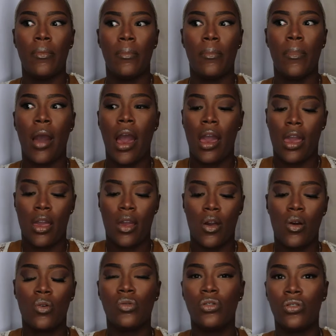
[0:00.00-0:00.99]
my
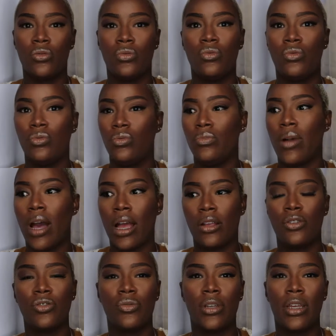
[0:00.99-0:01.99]
go-to my
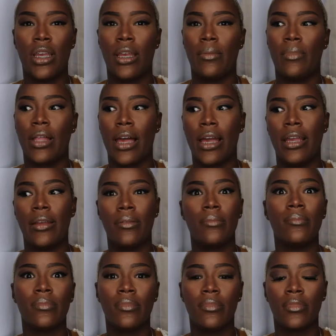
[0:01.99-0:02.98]
dream like
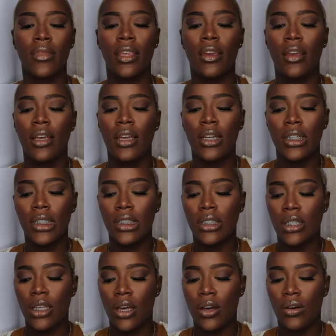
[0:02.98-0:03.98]

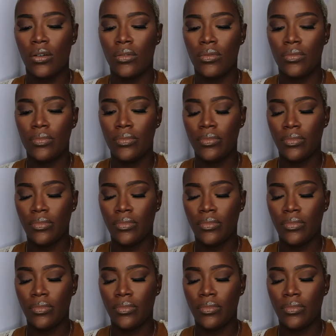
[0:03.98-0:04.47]
so